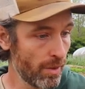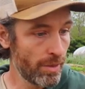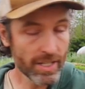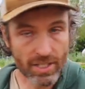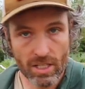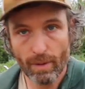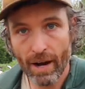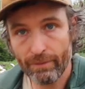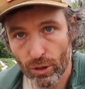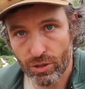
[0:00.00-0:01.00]
This is
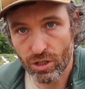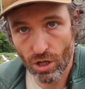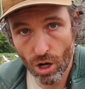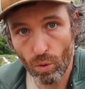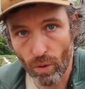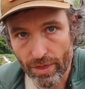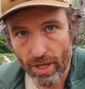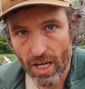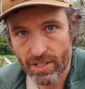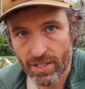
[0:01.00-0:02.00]
my first go with
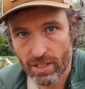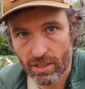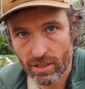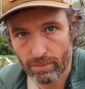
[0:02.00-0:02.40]
this.